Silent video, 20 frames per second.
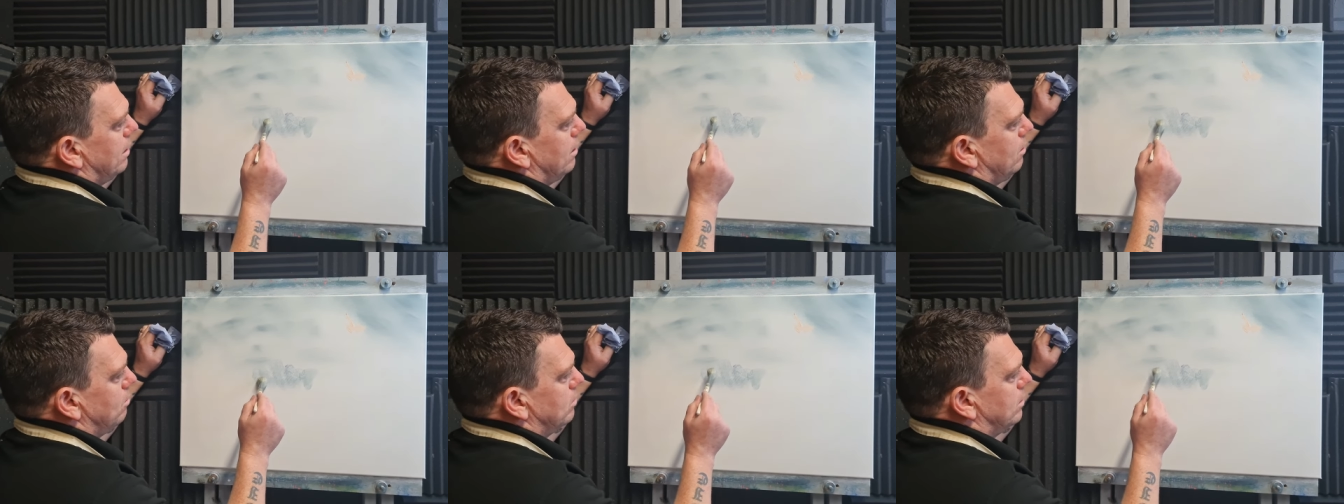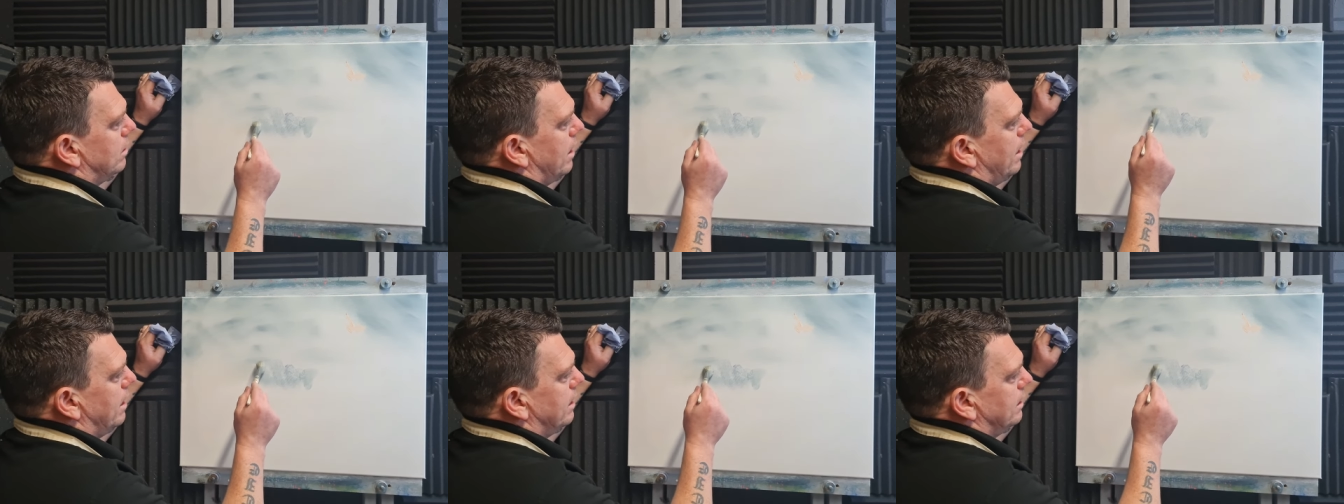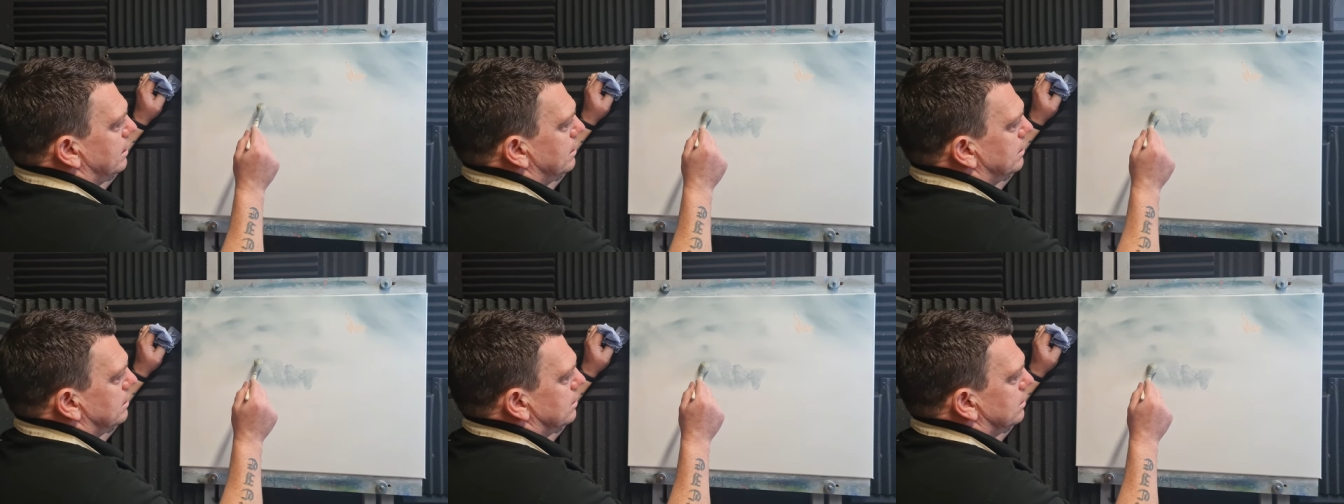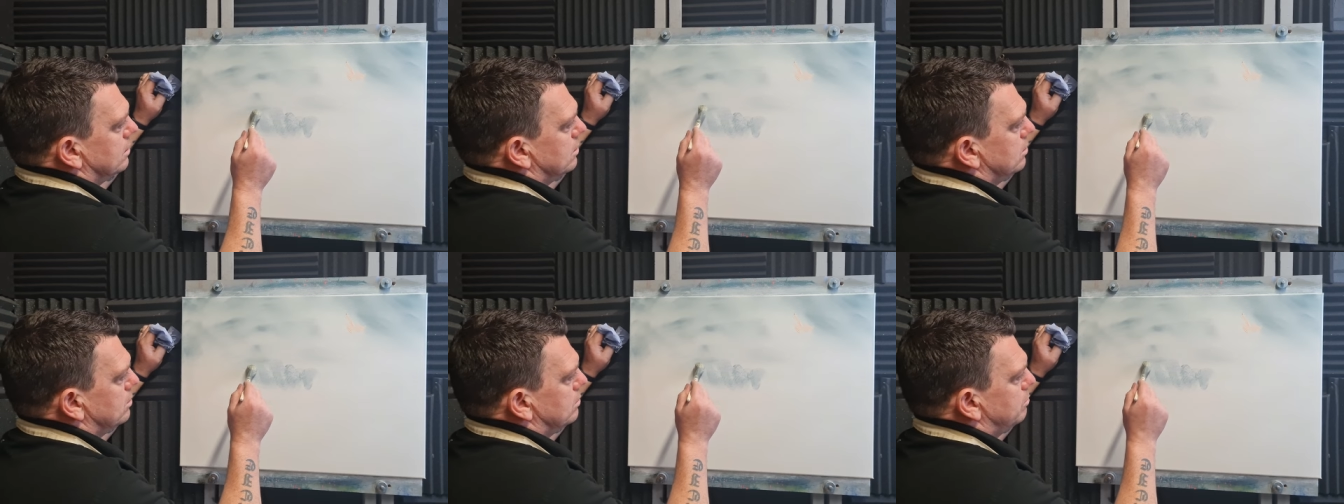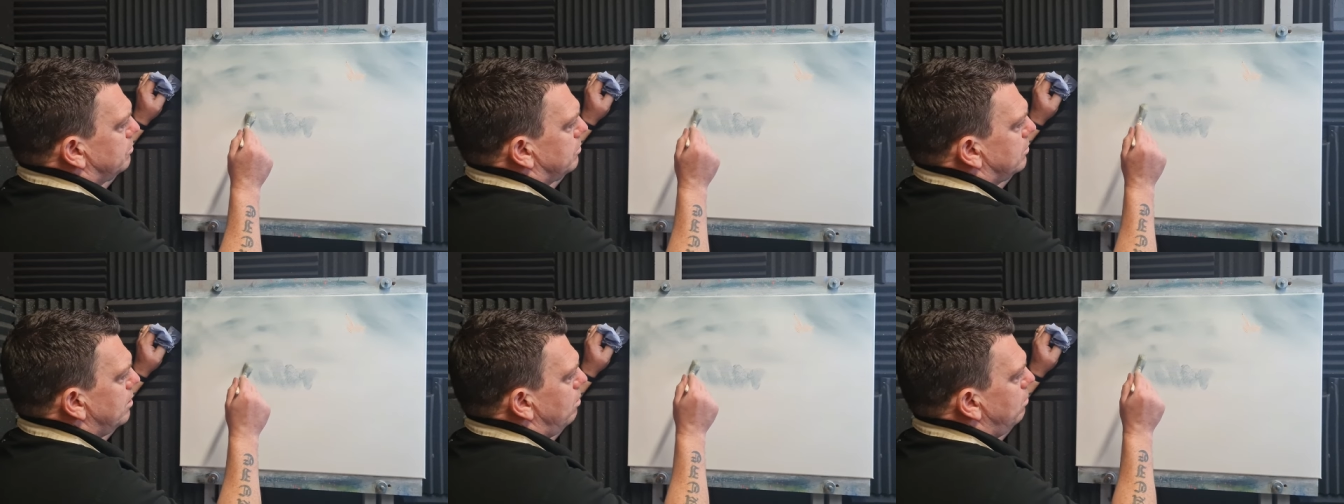Okay, just
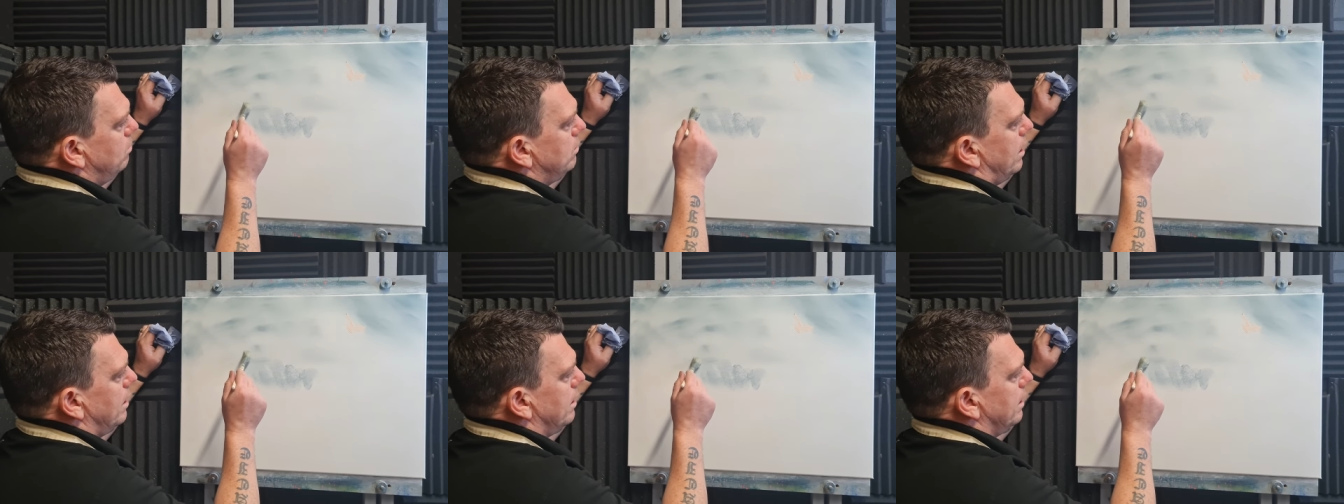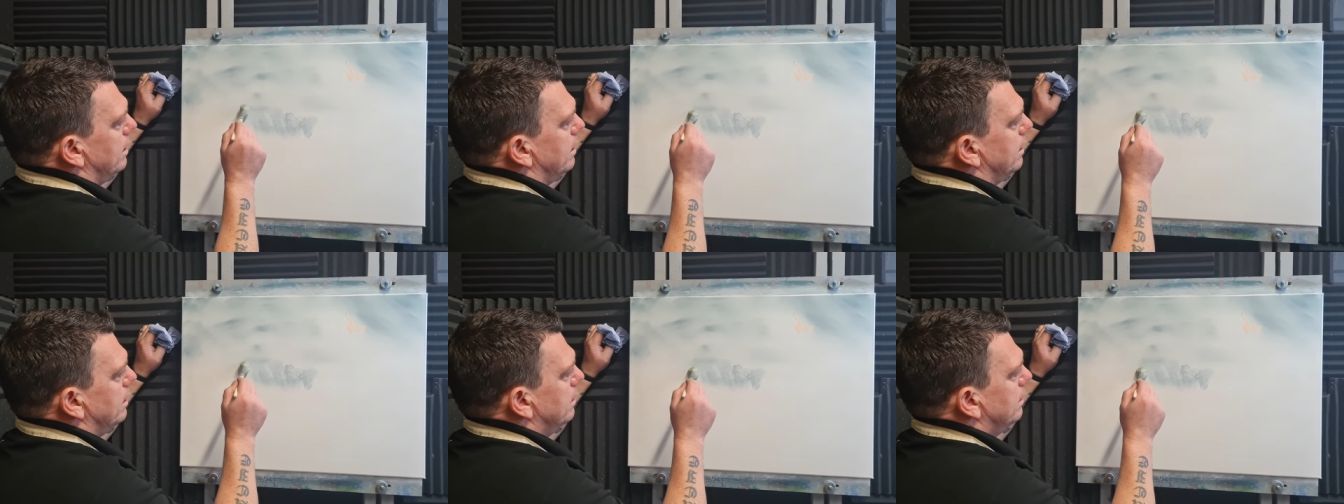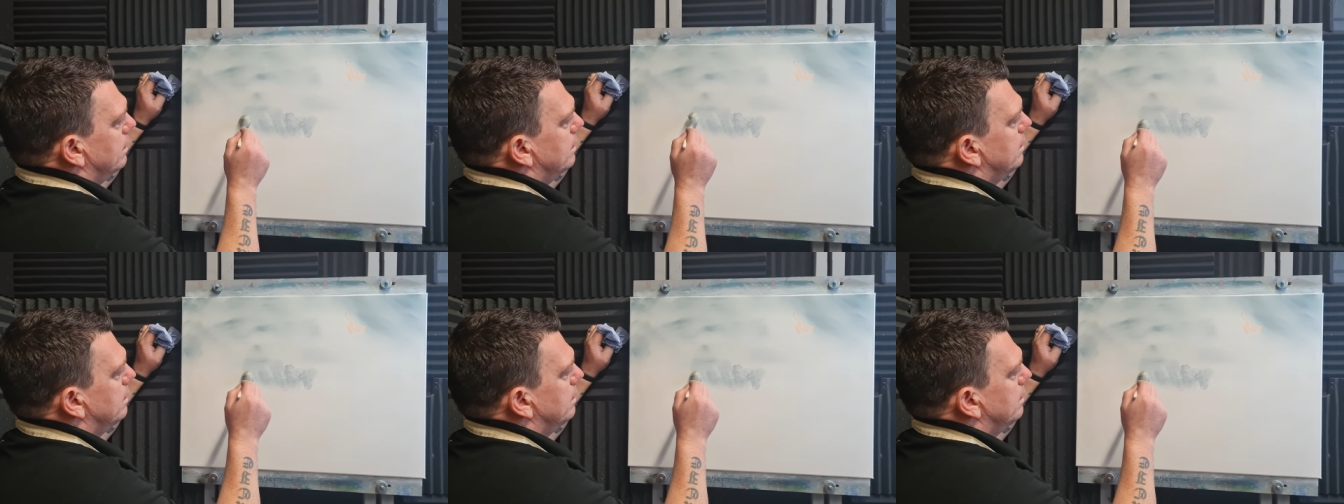throw that in